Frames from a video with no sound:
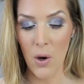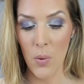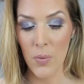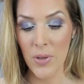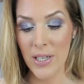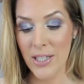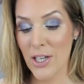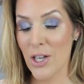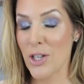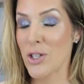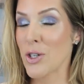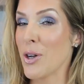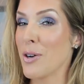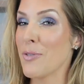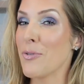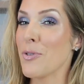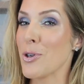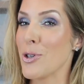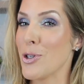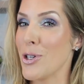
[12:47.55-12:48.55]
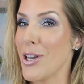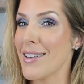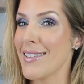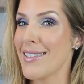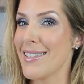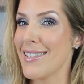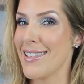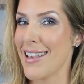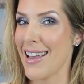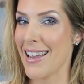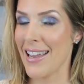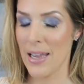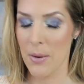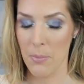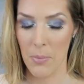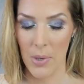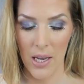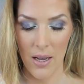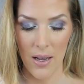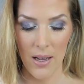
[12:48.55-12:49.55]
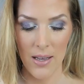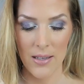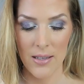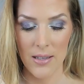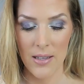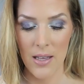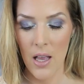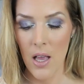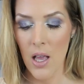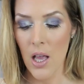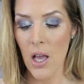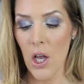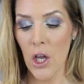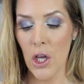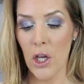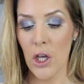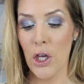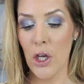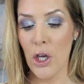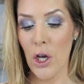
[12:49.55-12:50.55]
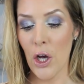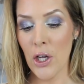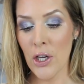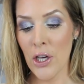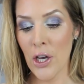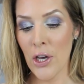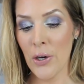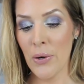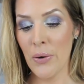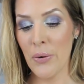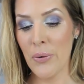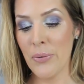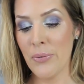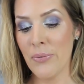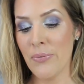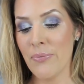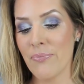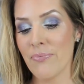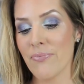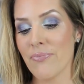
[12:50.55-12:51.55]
only touch on for just a second because y'all know